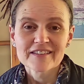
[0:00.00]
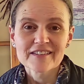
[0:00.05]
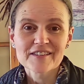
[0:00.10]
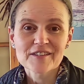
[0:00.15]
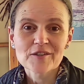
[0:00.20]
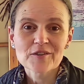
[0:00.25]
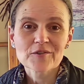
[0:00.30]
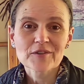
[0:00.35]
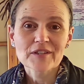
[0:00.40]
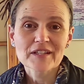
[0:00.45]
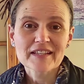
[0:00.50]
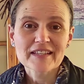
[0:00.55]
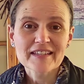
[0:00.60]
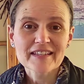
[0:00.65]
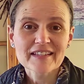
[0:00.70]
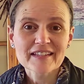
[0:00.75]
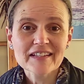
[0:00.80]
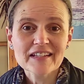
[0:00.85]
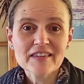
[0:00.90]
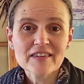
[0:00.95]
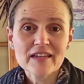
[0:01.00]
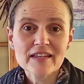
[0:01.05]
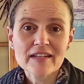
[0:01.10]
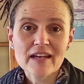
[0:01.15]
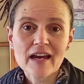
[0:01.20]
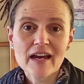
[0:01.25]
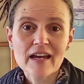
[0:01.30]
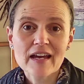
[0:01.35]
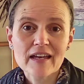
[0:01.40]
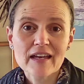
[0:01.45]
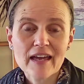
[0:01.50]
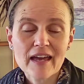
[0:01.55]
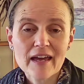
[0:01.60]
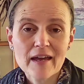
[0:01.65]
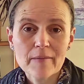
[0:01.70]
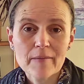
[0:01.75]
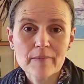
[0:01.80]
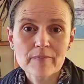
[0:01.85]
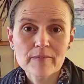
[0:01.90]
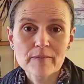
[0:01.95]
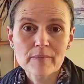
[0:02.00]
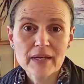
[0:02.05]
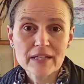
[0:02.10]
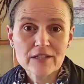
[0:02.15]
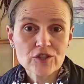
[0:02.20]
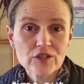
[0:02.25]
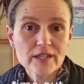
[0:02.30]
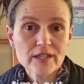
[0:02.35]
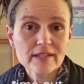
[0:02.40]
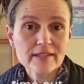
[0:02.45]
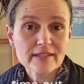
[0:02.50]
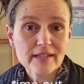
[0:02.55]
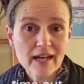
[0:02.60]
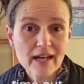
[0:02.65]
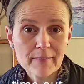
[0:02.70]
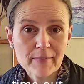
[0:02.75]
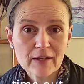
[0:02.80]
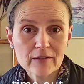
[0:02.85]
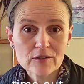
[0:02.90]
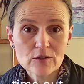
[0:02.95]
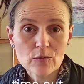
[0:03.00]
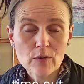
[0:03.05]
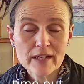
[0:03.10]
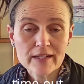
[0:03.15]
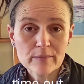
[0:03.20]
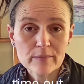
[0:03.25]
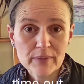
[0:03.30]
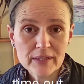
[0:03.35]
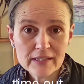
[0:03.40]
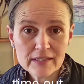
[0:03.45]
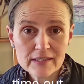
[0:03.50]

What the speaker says: So you can hear that I am mentioning timeout quite a bit.